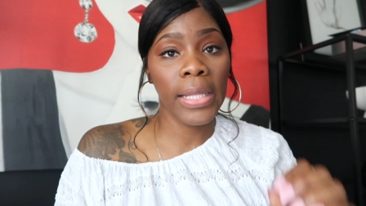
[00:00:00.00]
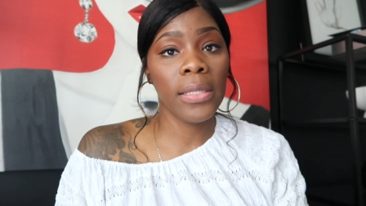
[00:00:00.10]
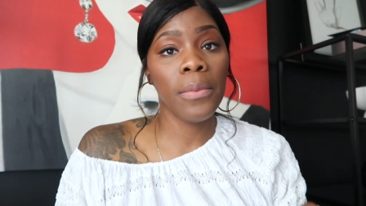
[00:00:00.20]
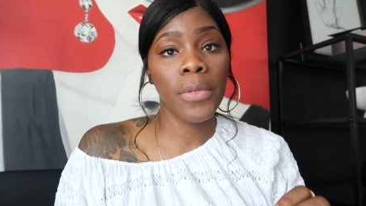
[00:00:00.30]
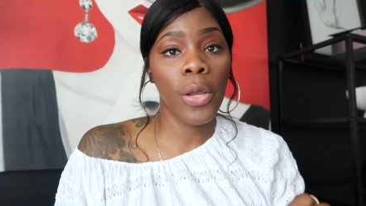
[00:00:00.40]

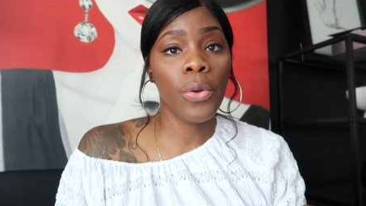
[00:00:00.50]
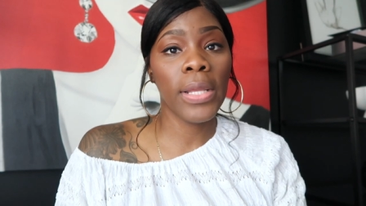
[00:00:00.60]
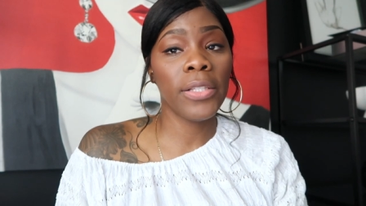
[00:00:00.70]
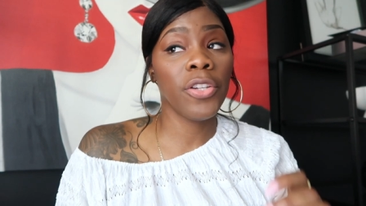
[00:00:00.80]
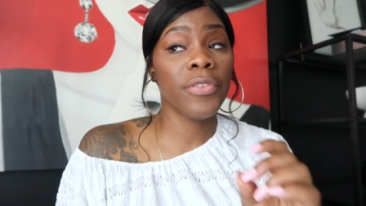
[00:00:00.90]
let them know
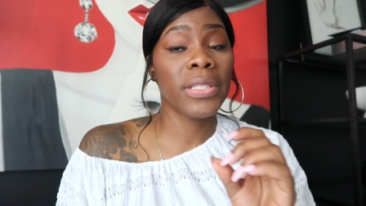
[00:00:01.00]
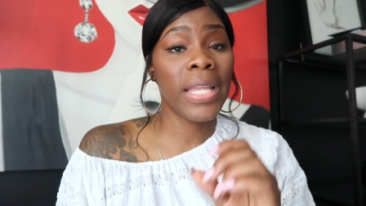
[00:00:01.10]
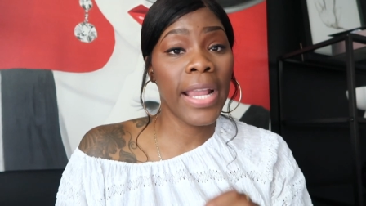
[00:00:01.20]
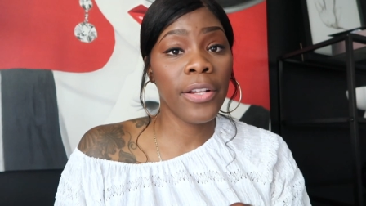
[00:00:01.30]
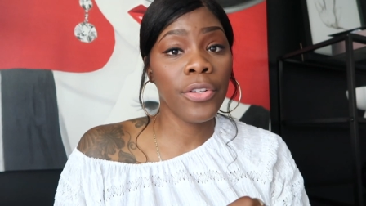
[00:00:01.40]
that your
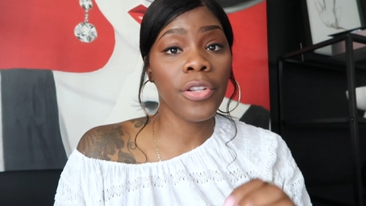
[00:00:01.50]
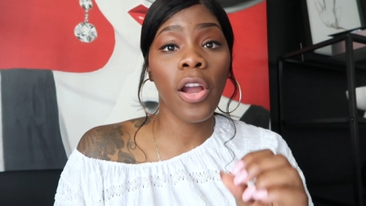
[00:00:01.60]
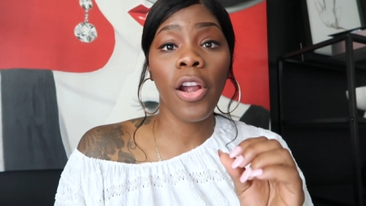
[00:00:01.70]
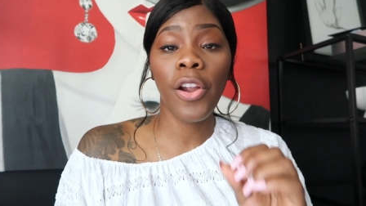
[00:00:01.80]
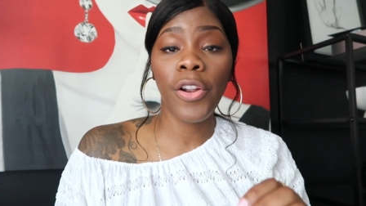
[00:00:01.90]
retainers
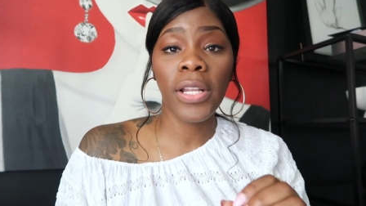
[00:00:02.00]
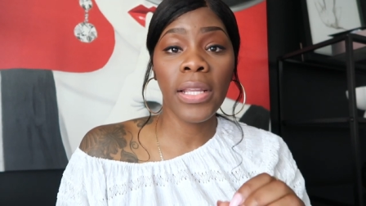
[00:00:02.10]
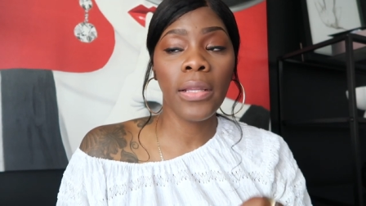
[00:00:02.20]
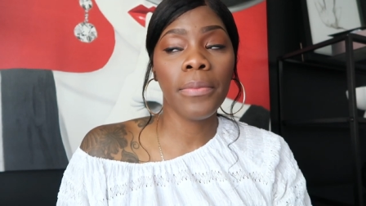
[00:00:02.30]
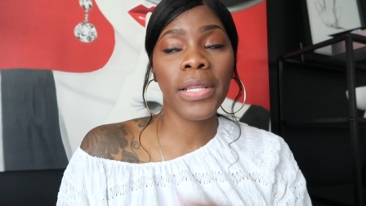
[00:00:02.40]
are hurting